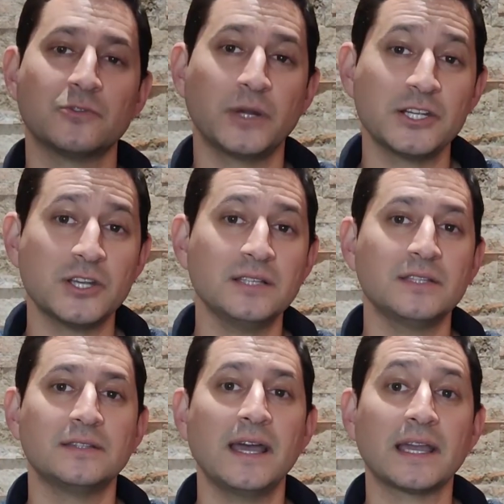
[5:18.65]
So when I checked
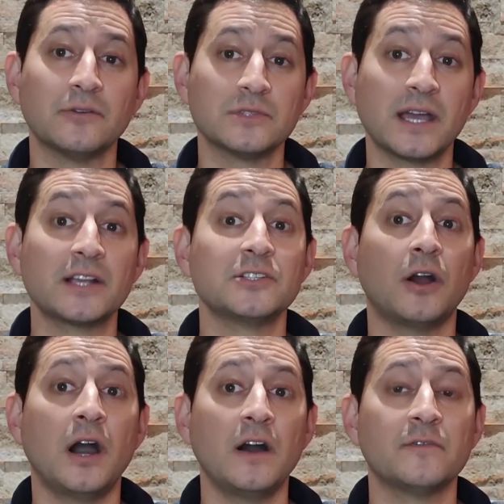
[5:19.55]
the deck, it was actually
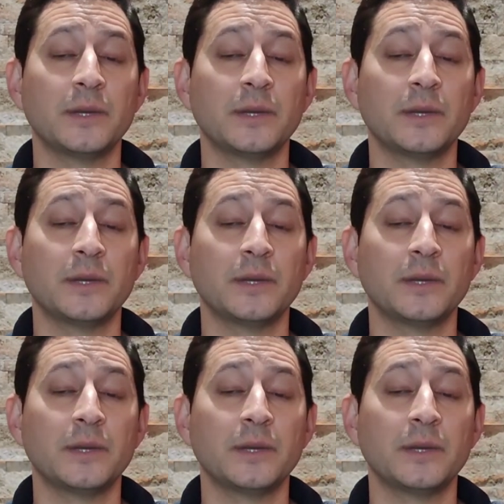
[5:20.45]
off